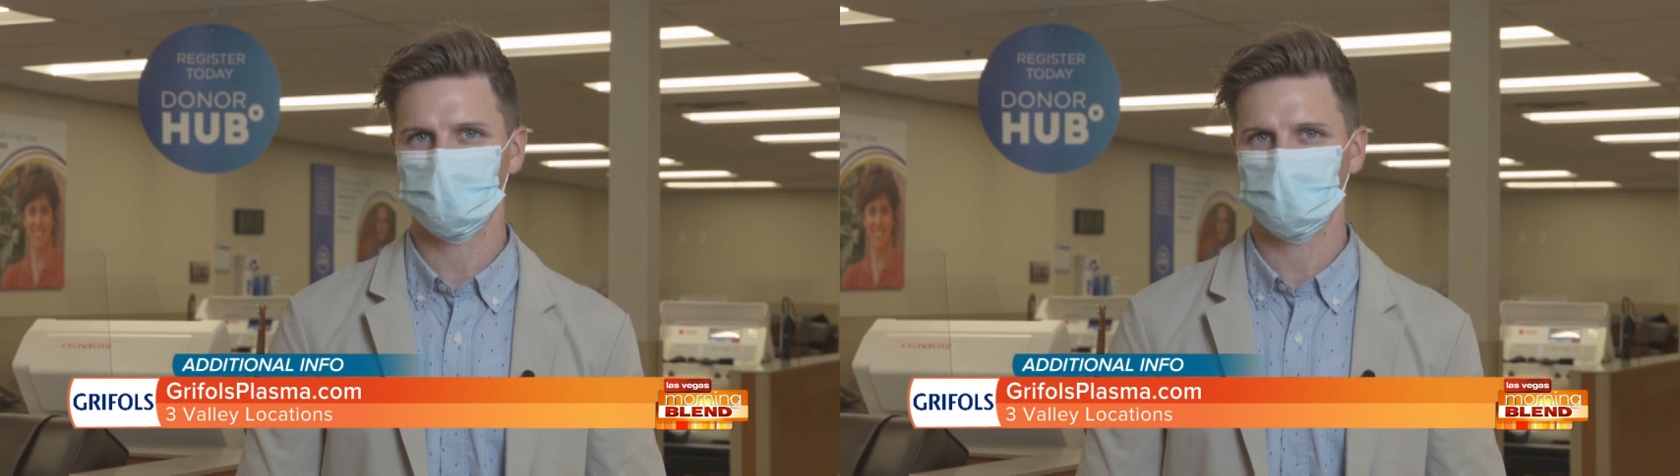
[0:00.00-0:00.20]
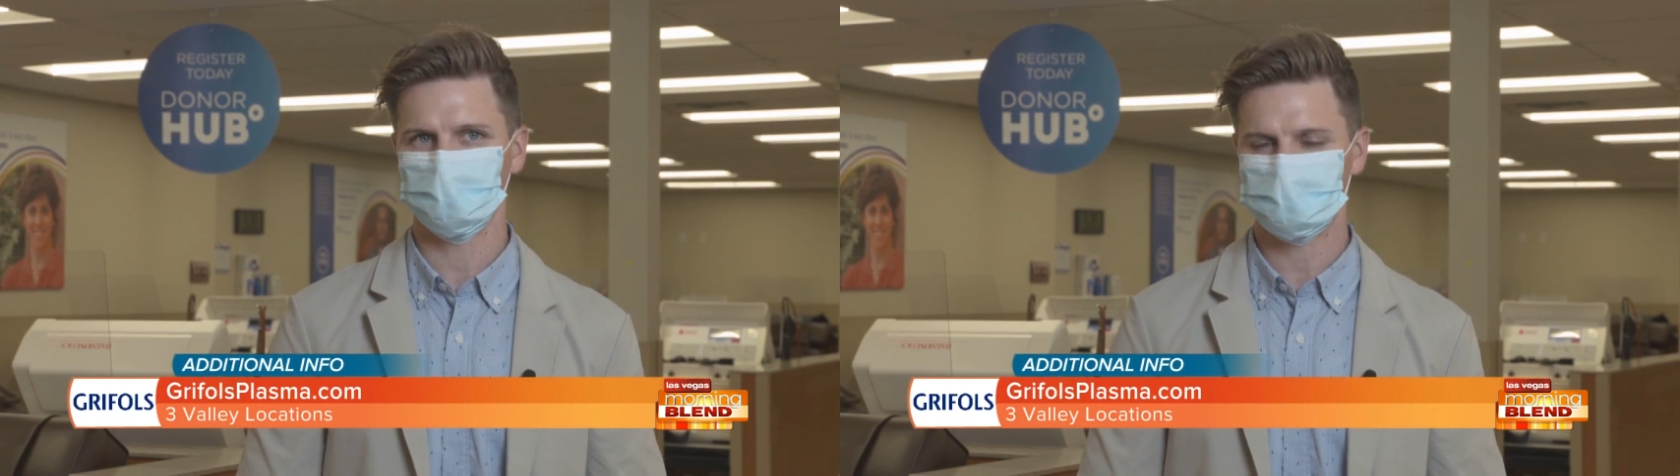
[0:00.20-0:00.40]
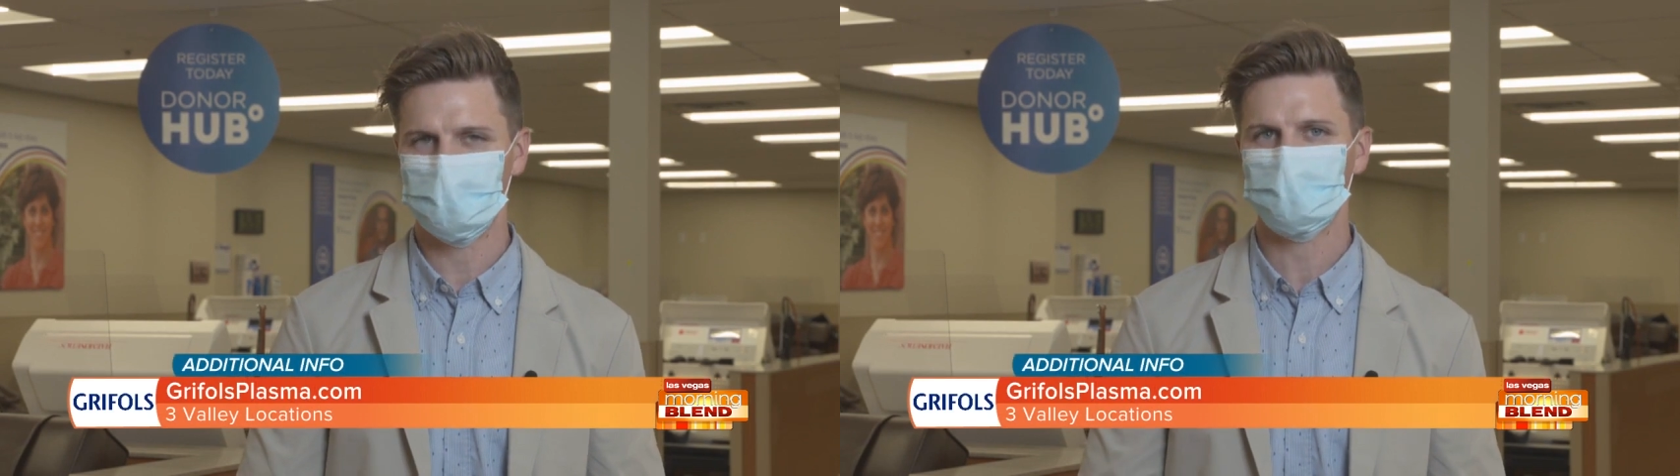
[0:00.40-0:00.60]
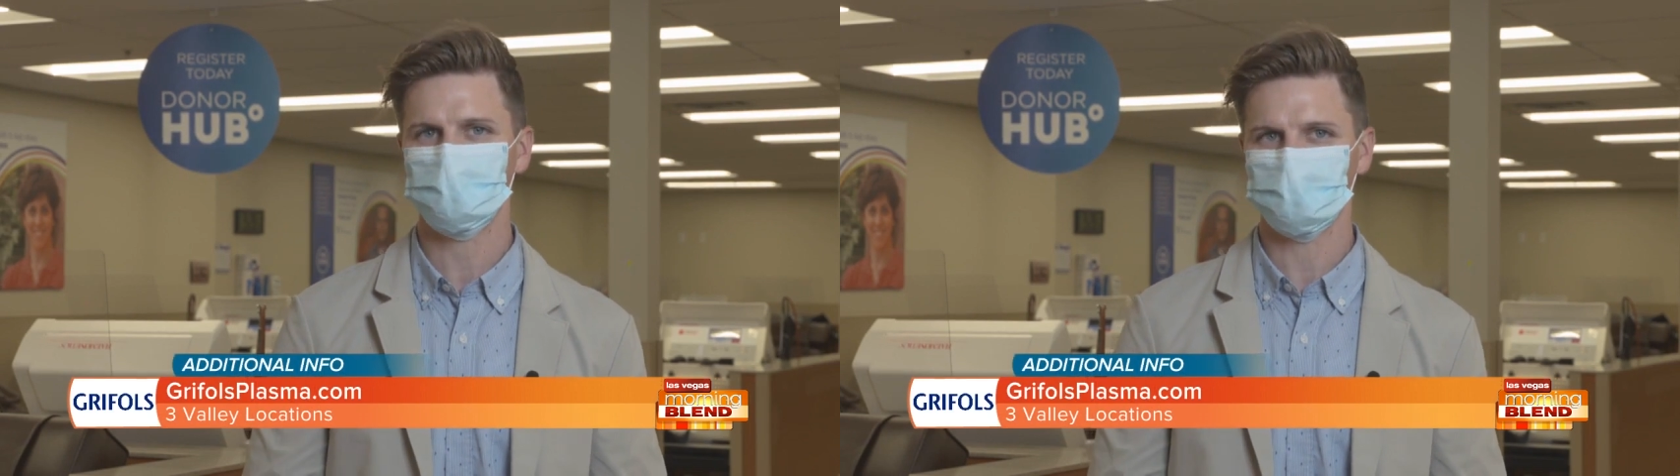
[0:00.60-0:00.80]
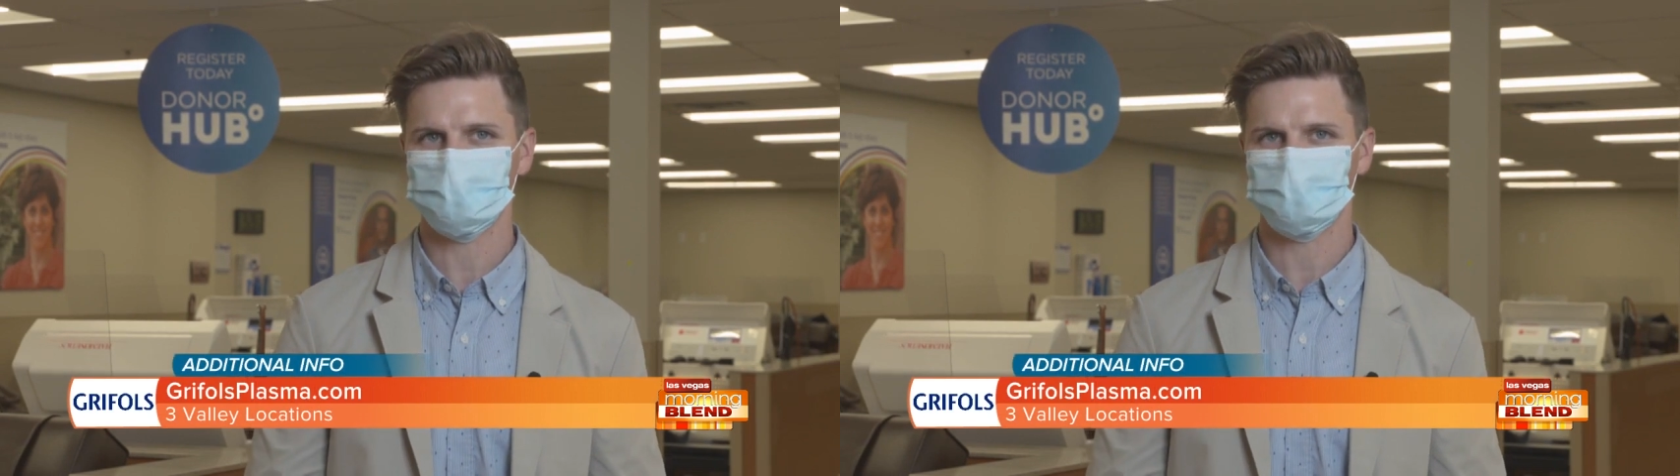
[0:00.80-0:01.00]
we've
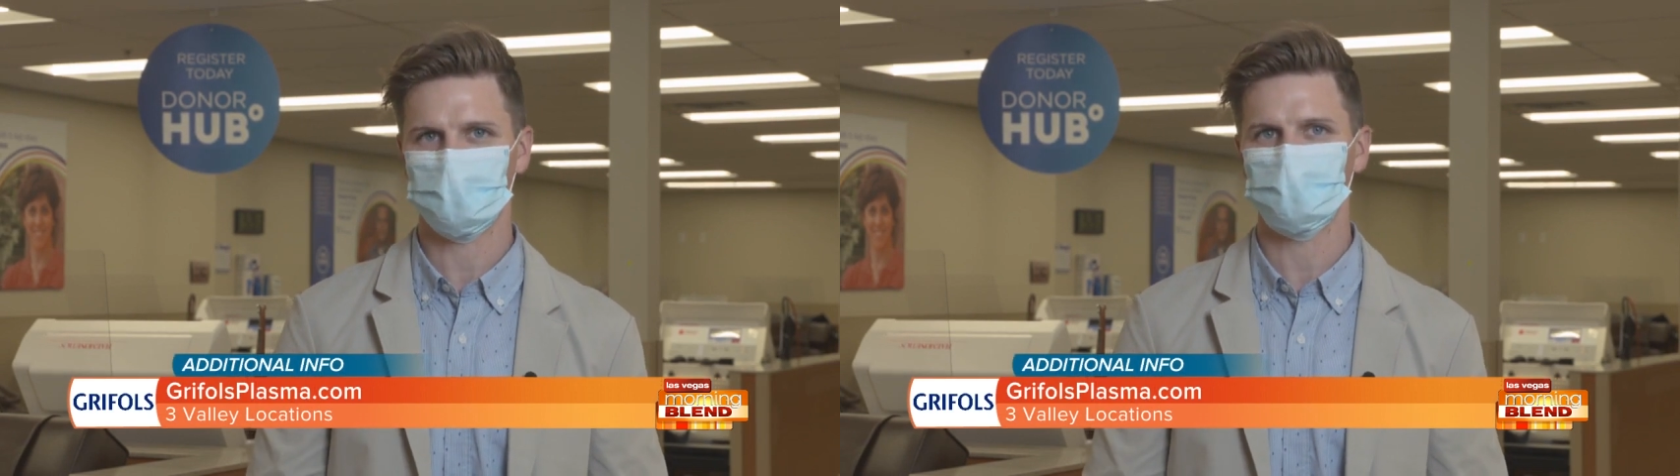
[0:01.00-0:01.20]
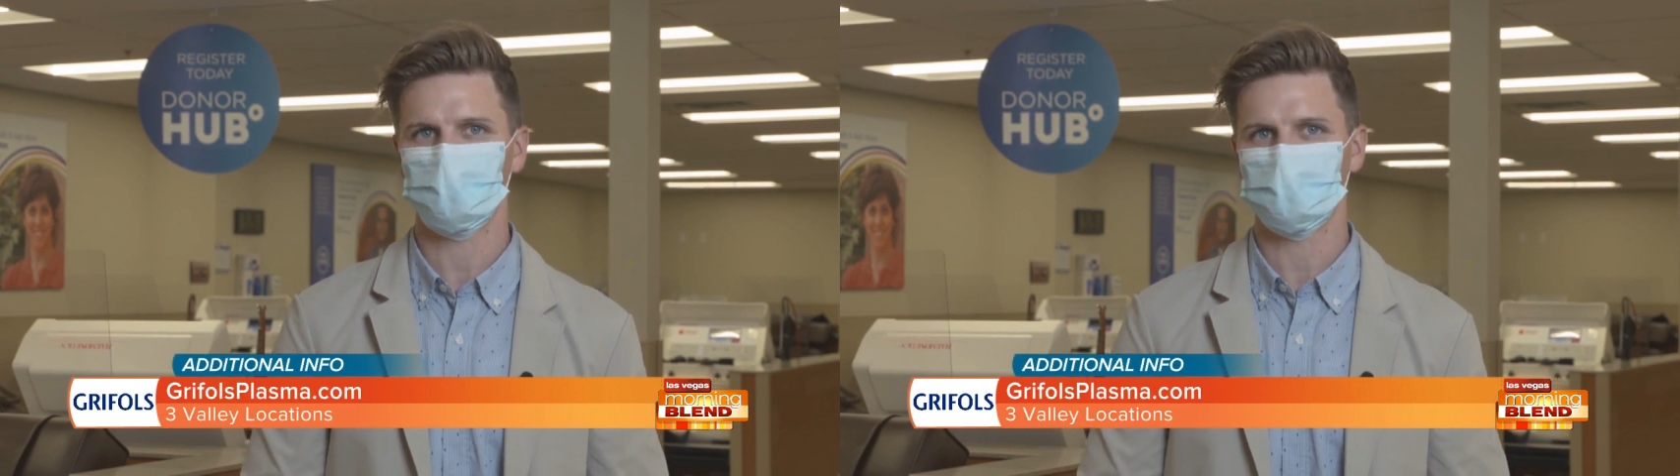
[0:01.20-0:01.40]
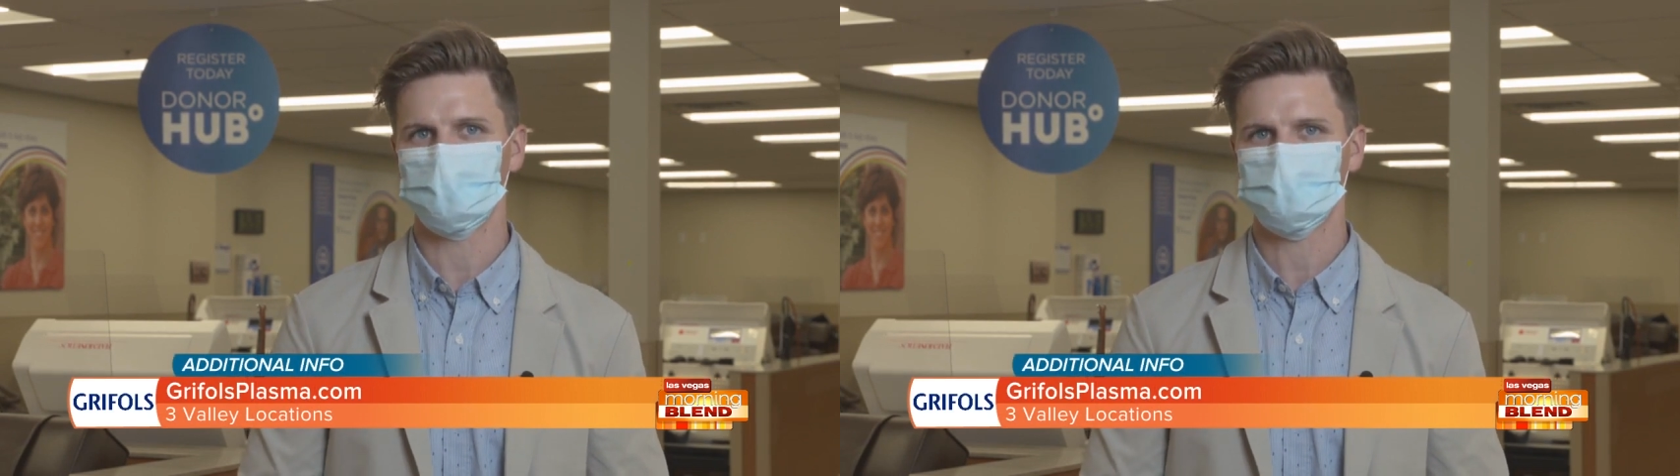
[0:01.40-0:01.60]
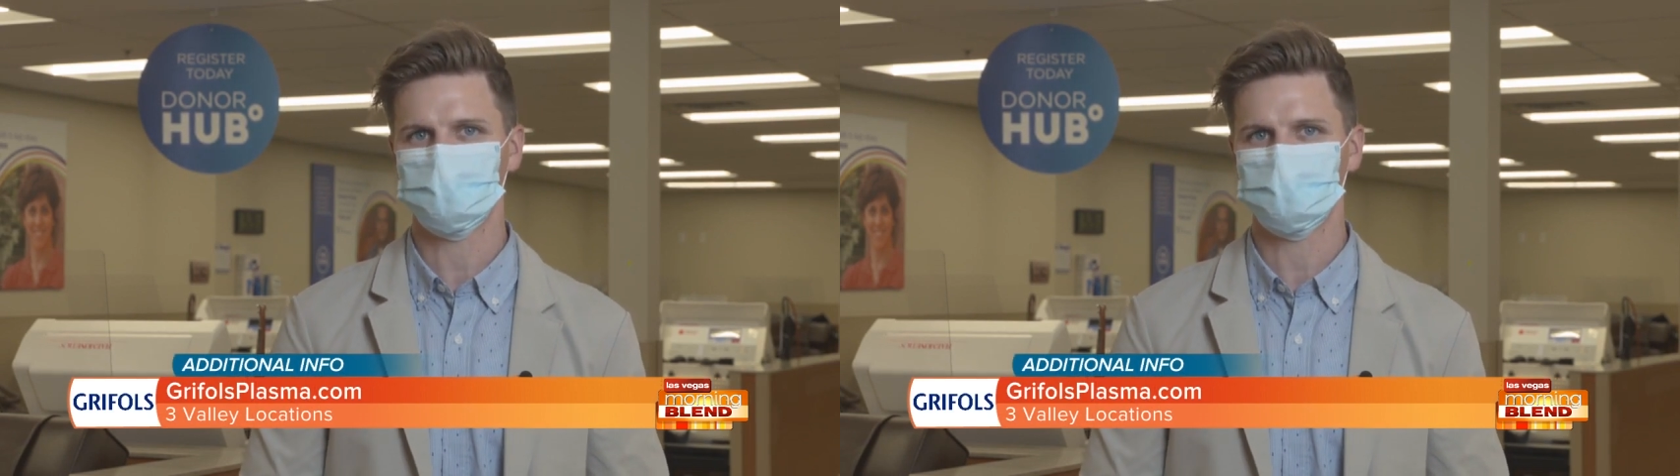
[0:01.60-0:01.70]
taken those priorities